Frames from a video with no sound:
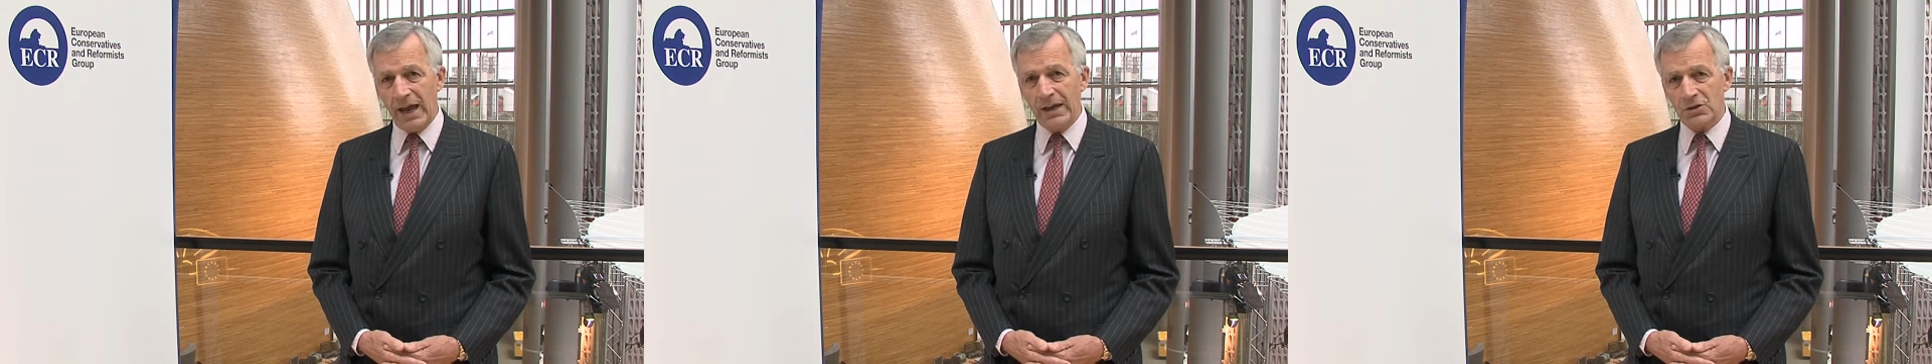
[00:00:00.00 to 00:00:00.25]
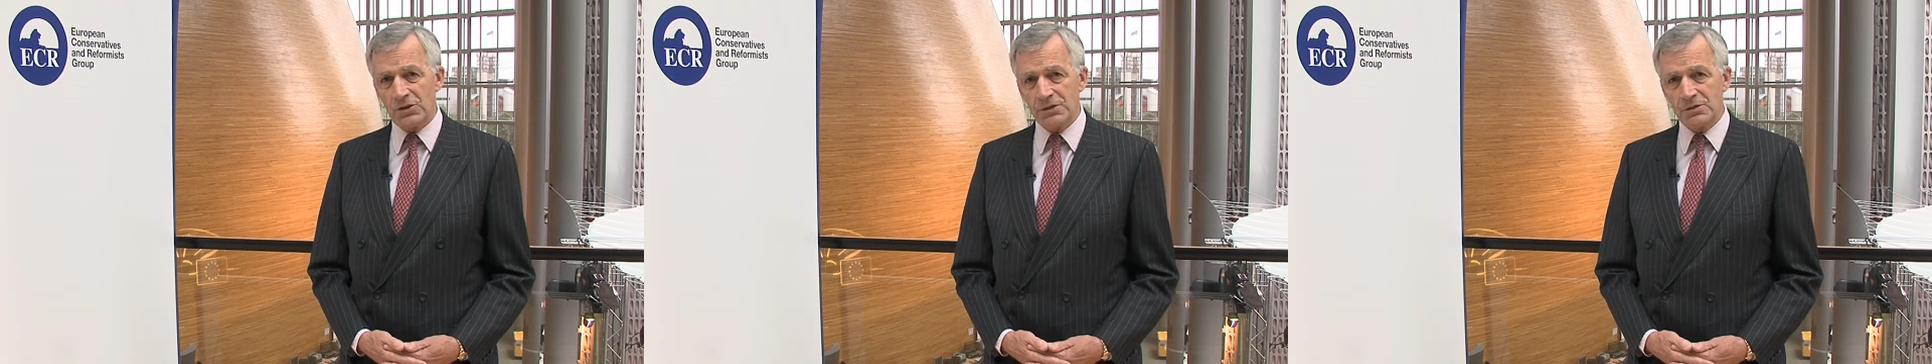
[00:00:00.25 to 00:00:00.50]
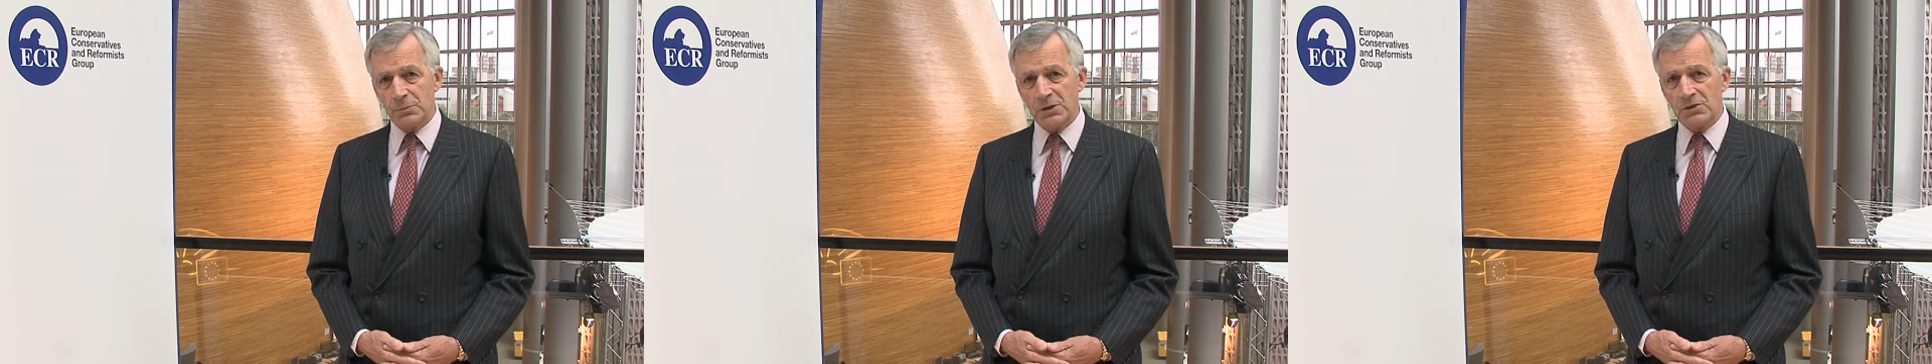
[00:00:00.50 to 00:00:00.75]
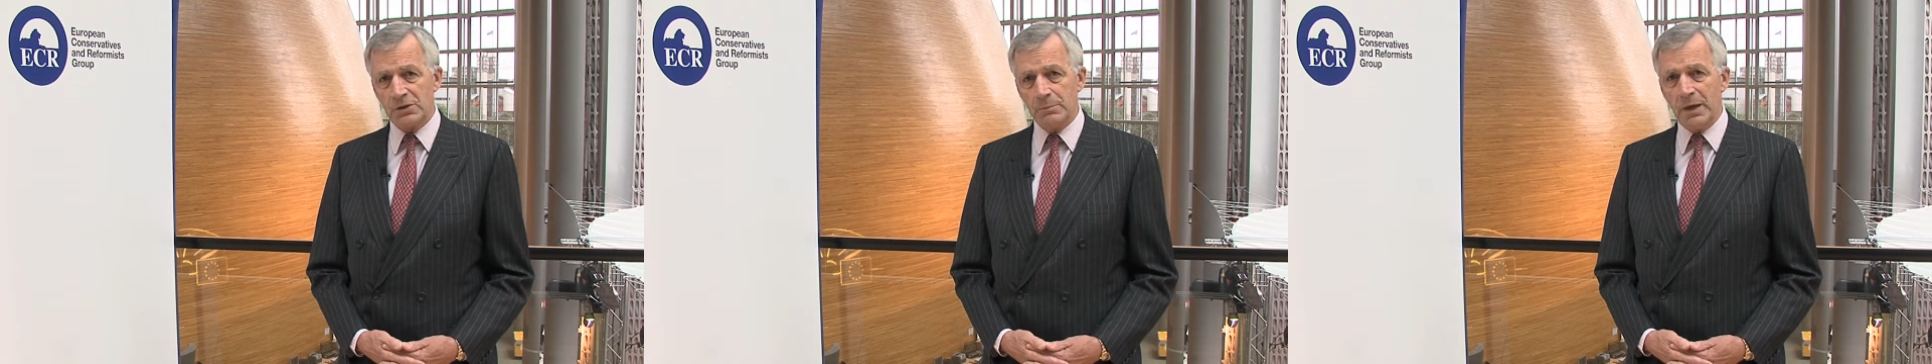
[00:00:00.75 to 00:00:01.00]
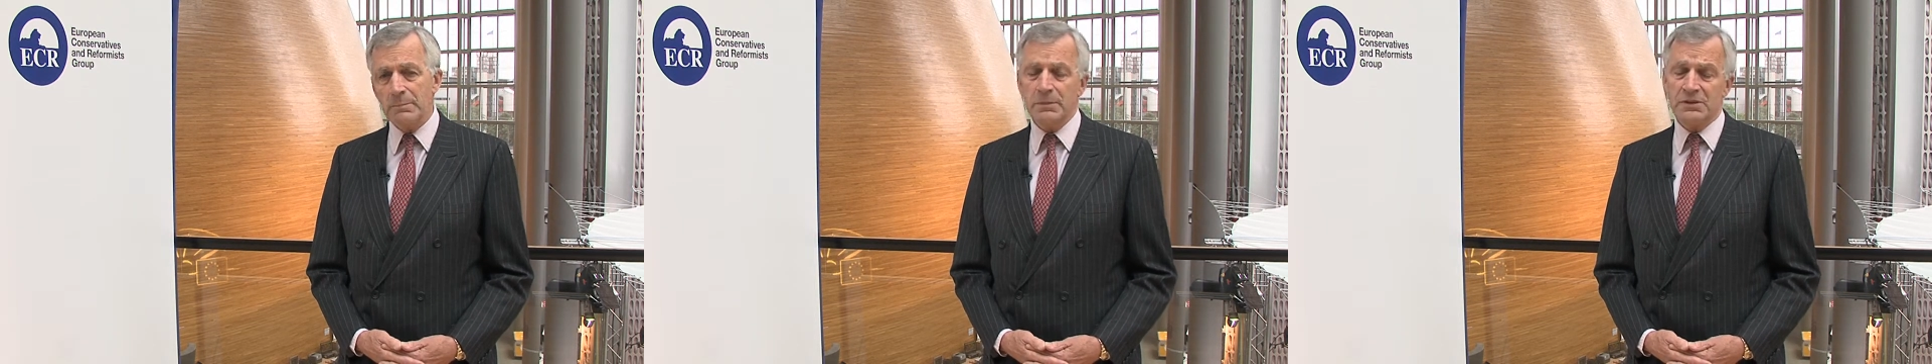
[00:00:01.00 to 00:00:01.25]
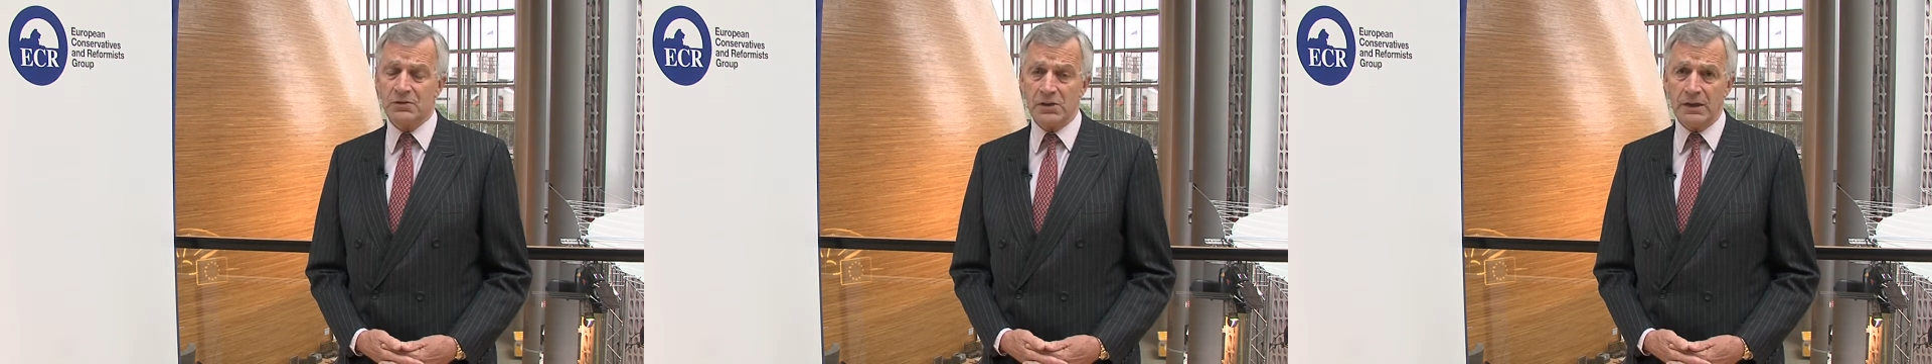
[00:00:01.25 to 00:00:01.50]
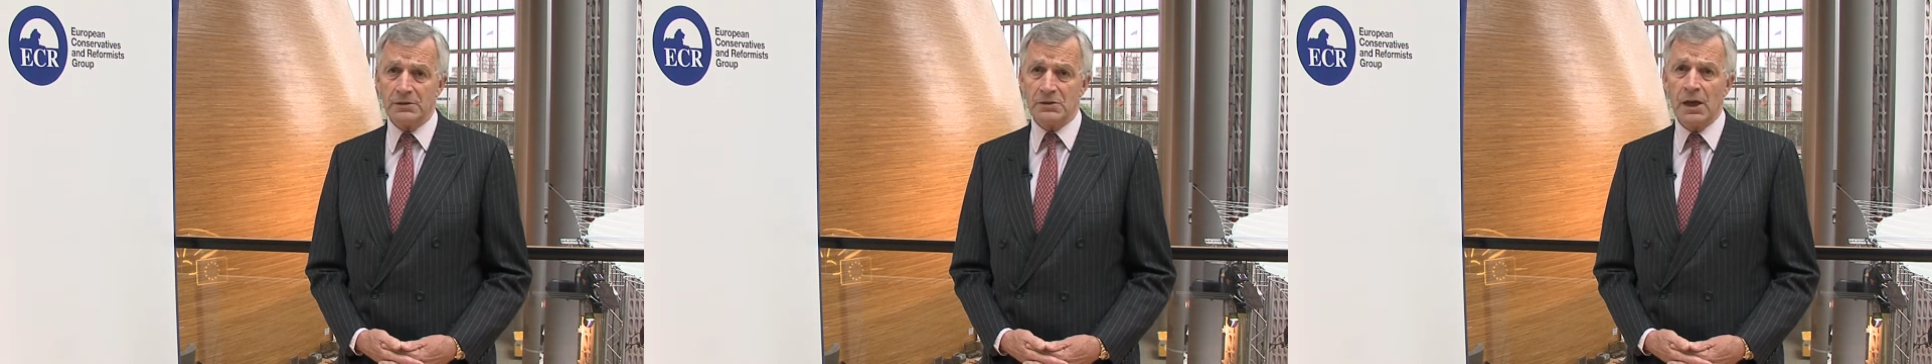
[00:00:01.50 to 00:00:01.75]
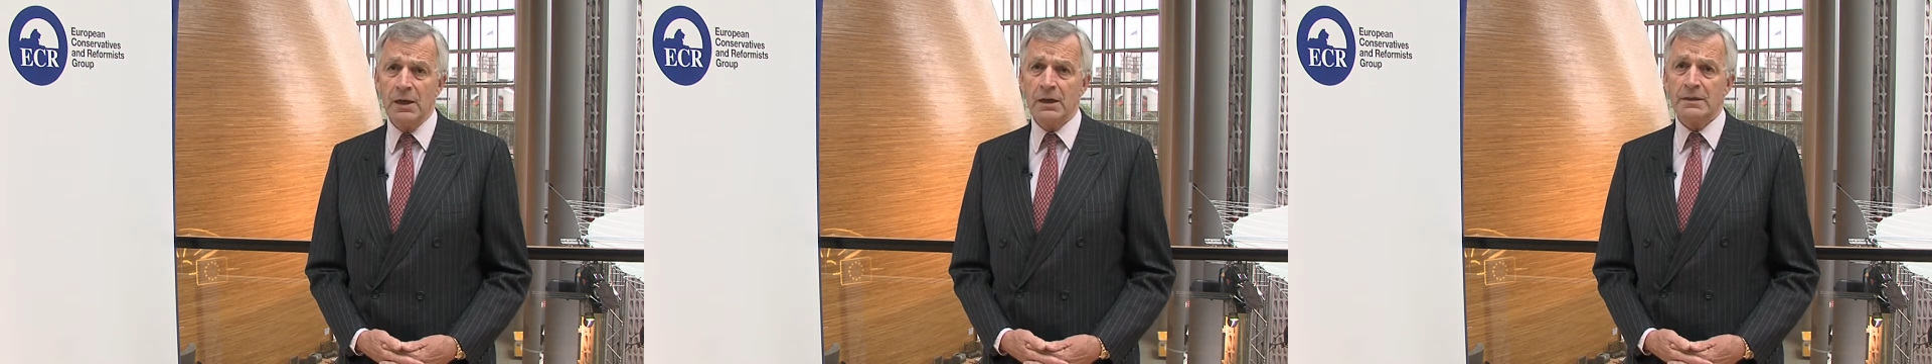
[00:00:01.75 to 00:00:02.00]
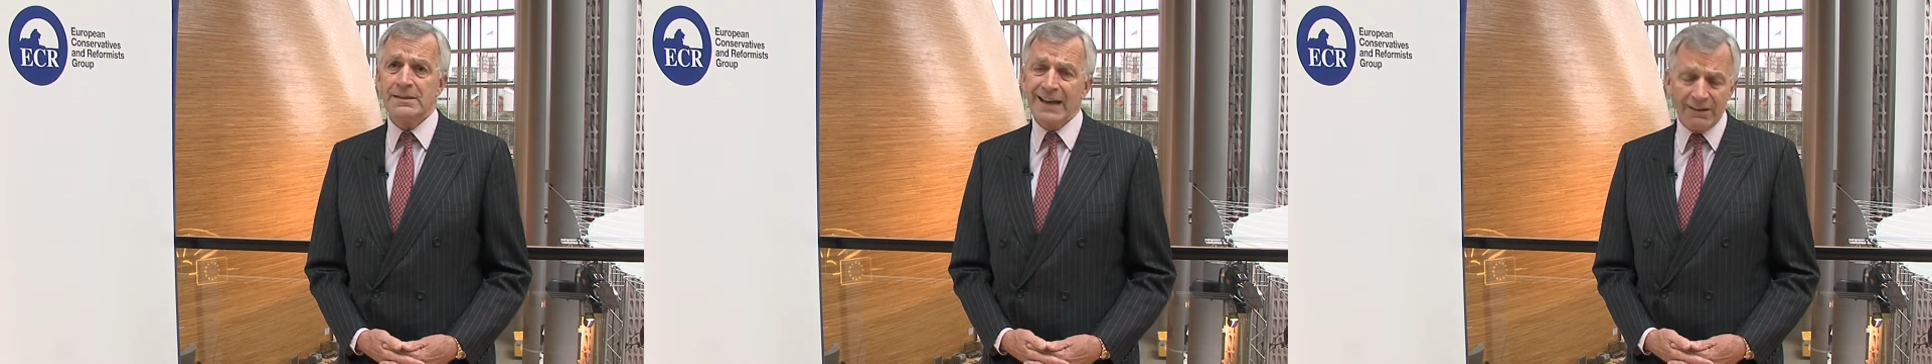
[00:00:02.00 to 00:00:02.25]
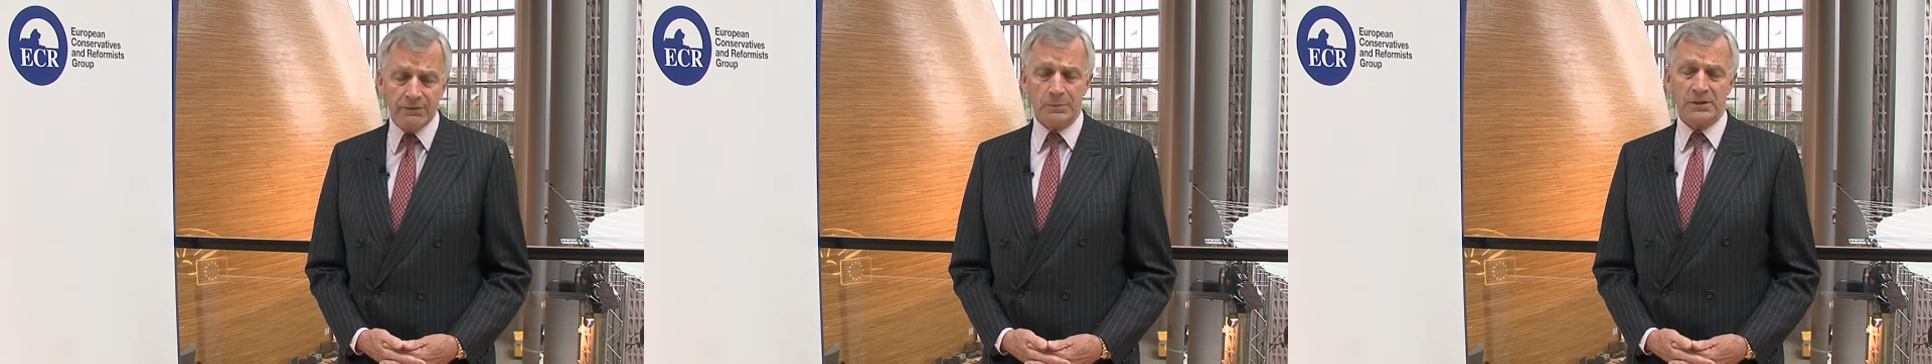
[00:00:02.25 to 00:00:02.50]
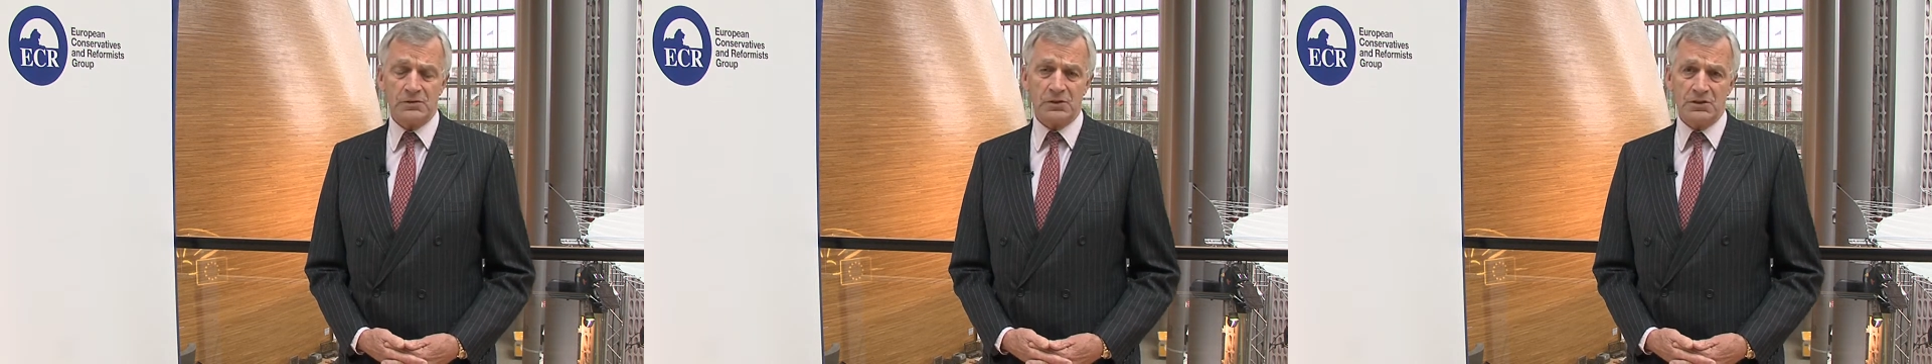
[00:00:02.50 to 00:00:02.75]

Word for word: actions which the member states governments